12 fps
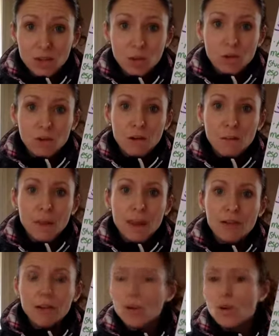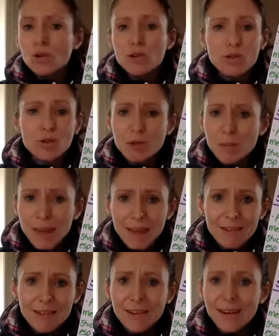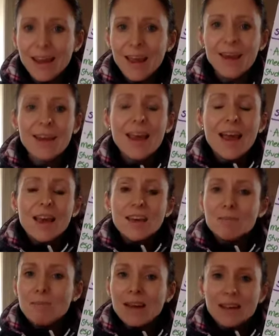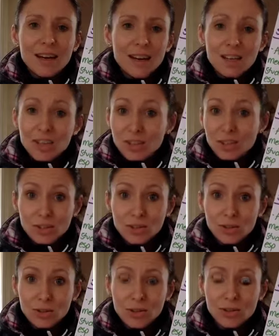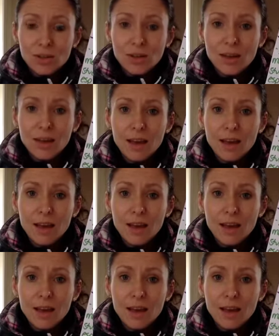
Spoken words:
to a grandparent or to a parent and make connections to